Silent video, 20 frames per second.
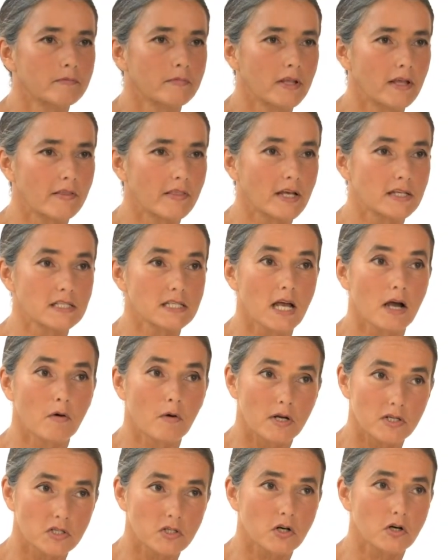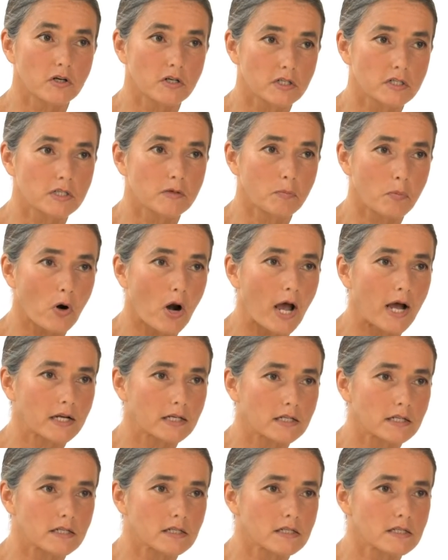and that's how I started the
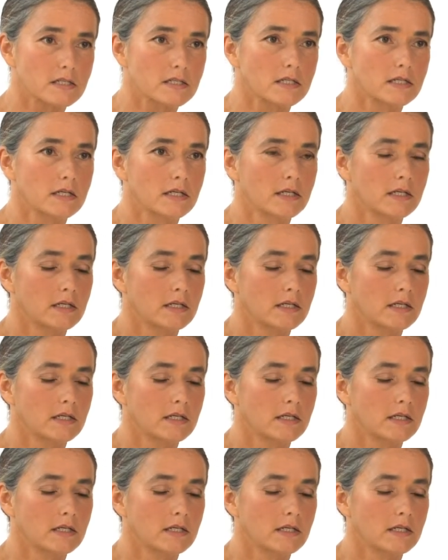practice.